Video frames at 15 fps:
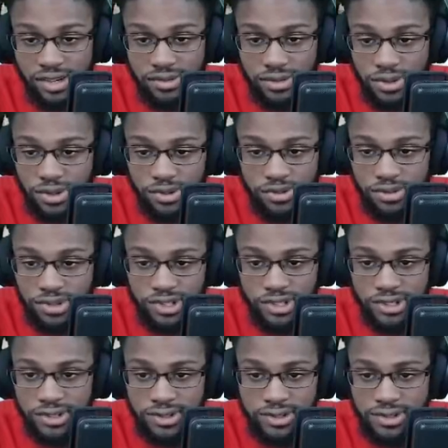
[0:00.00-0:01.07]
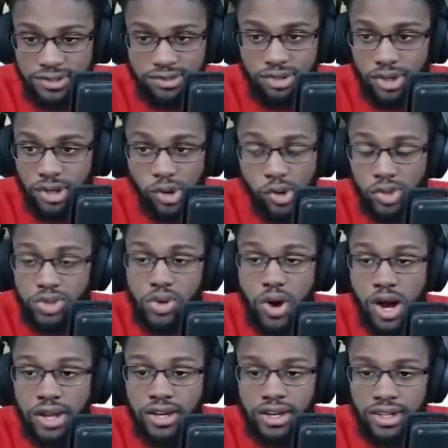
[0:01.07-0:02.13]
loot for a whole
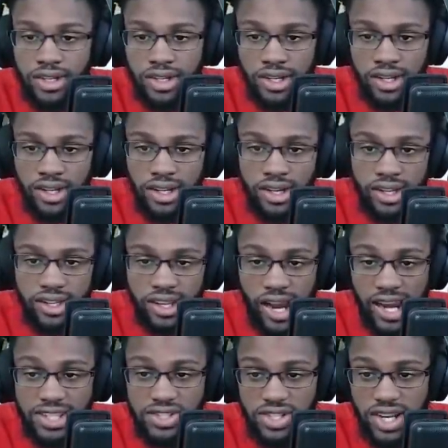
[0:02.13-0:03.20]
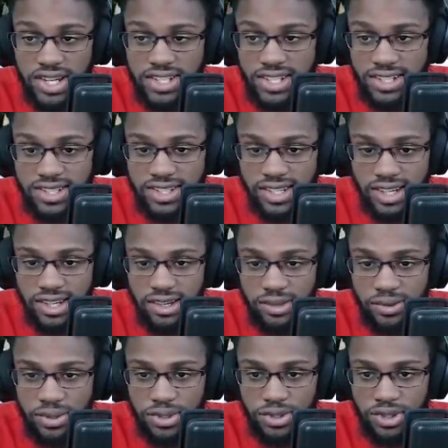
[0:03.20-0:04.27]
squad. And as you guys can see,
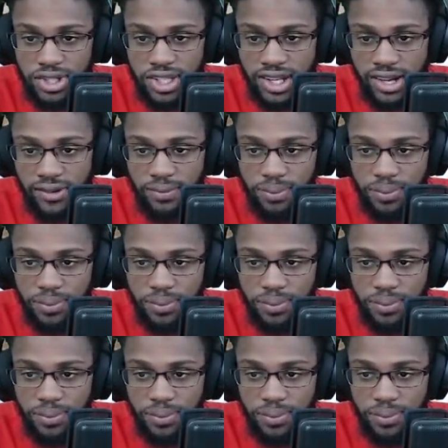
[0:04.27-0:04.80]
when you look out,